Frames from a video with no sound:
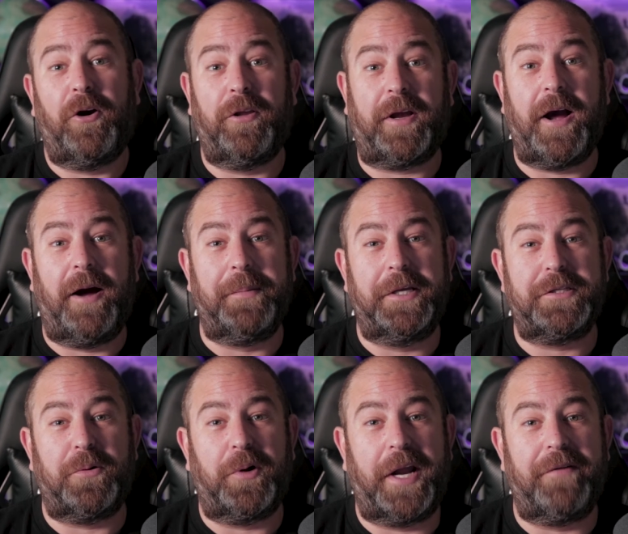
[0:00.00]
or the
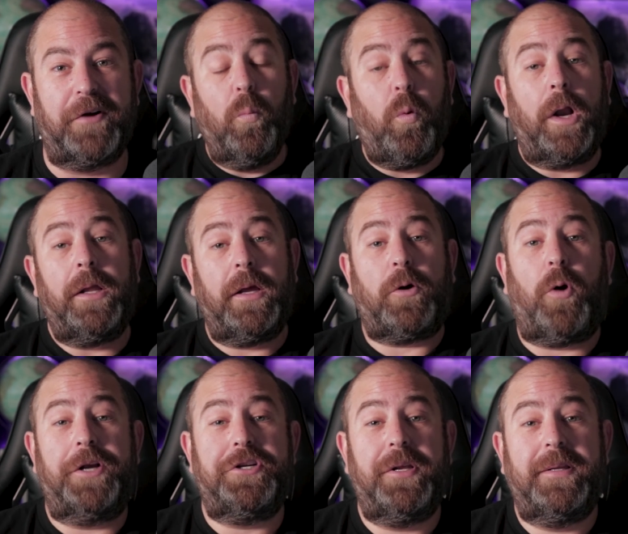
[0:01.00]
comments or whatever. One of the
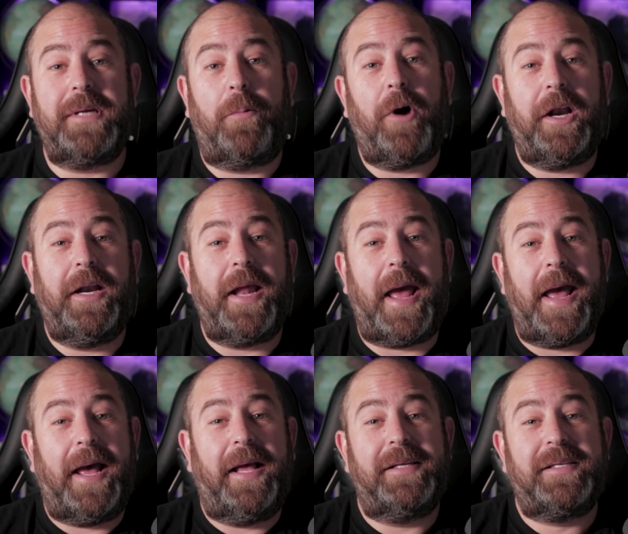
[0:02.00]
questions I wanted to
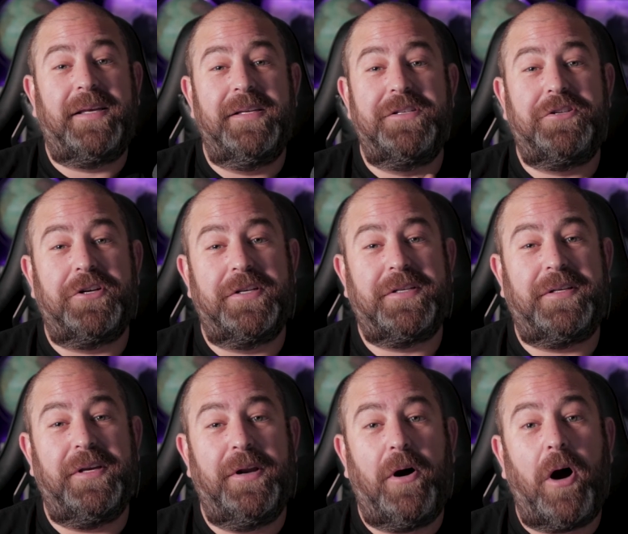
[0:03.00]
ask is just,
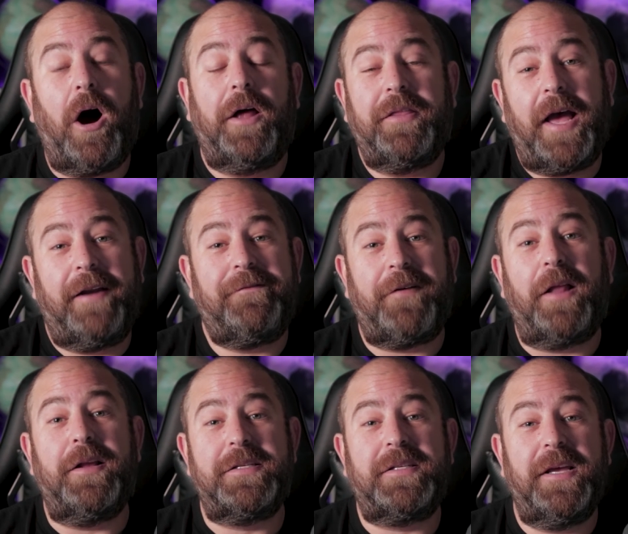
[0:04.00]
on that
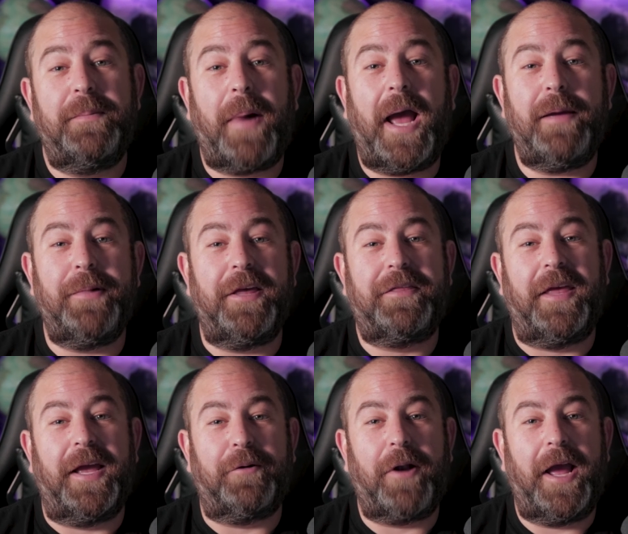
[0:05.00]
Felis and Mybe
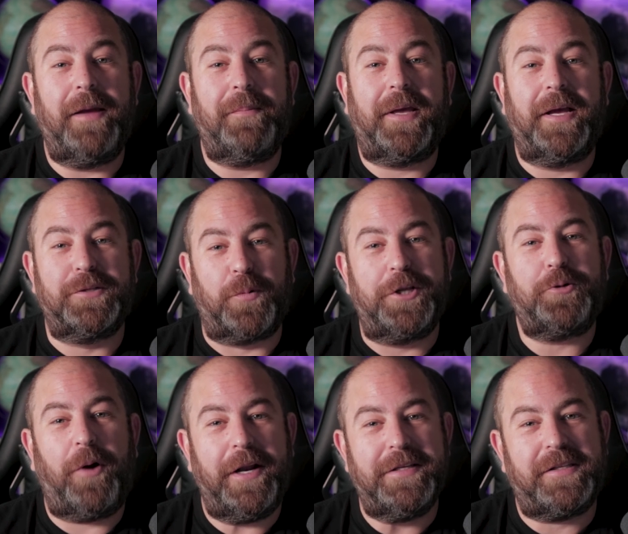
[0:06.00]
thing, right? Because which
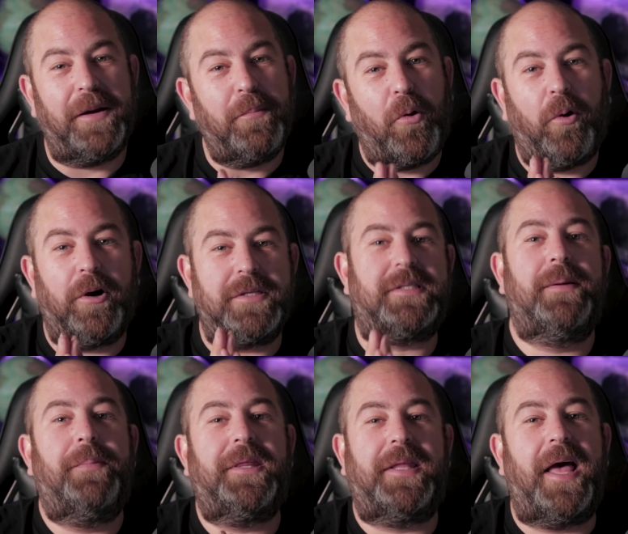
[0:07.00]
one is the more
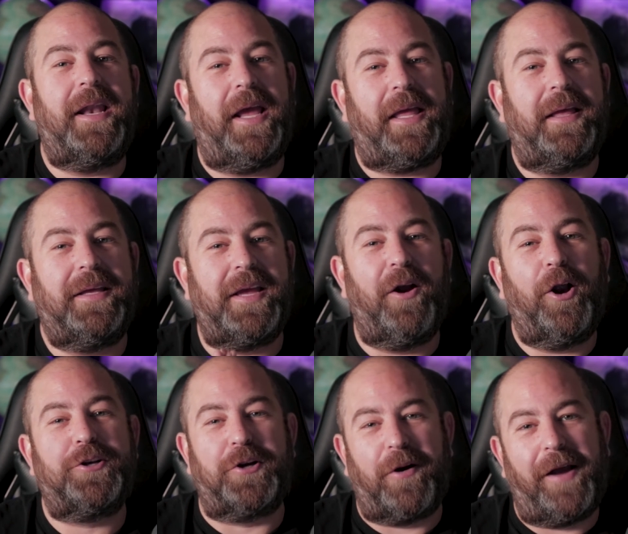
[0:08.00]
sympathetic
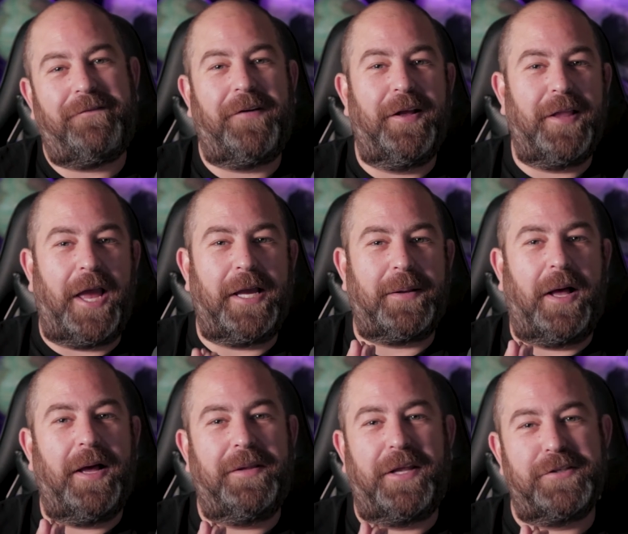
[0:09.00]
character? I feel like
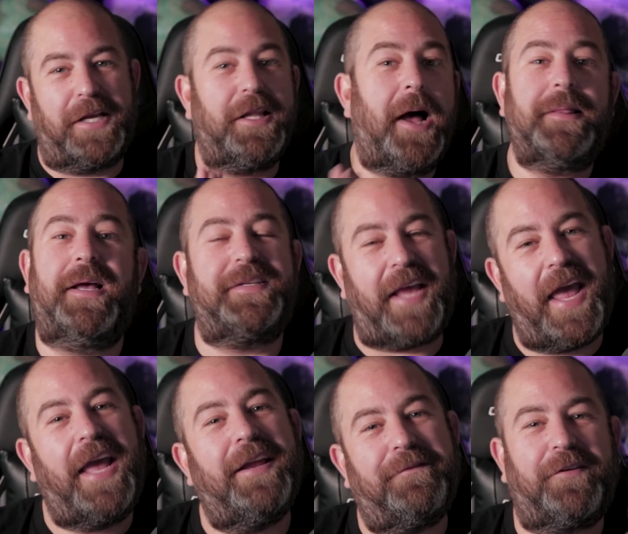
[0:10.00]
there's a lot less
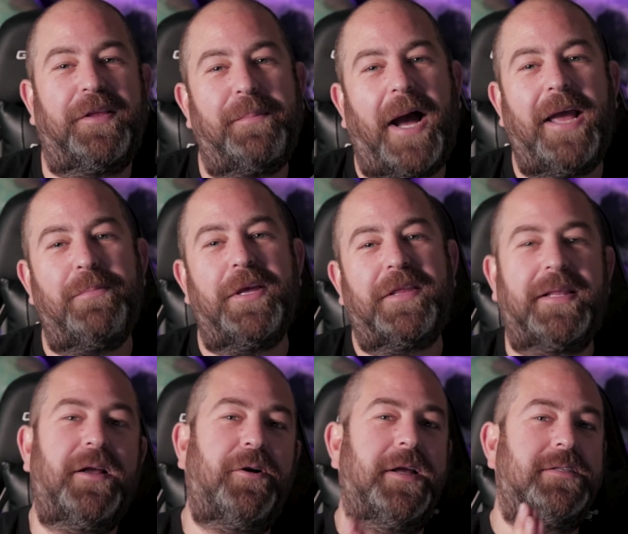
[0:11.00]
hate for the Mybe than
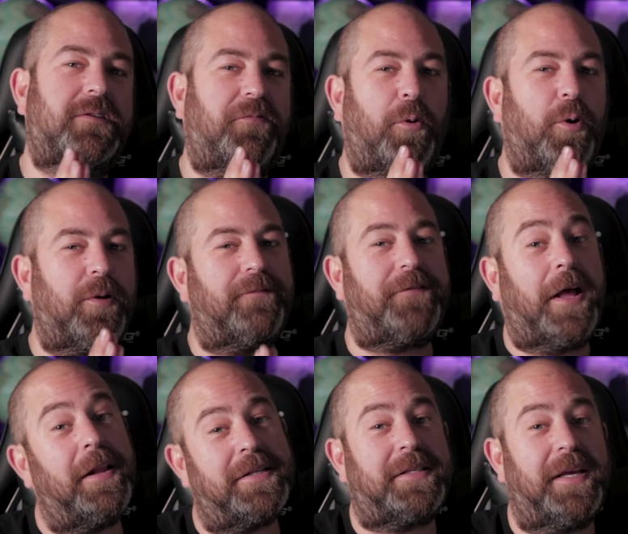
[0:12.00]
there is for
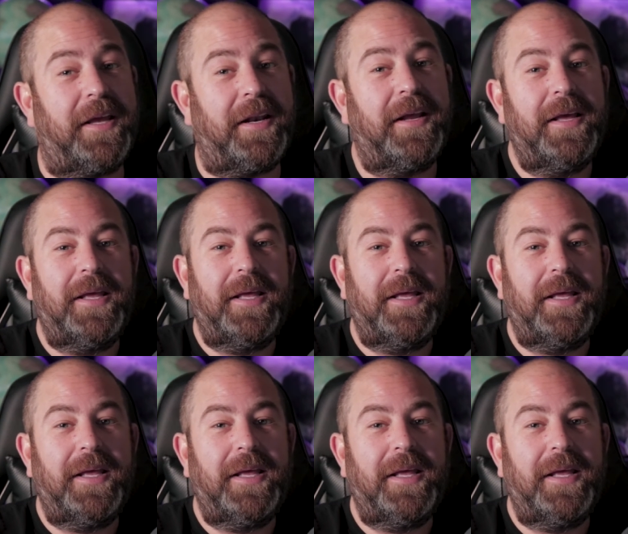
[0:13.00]
Felisin,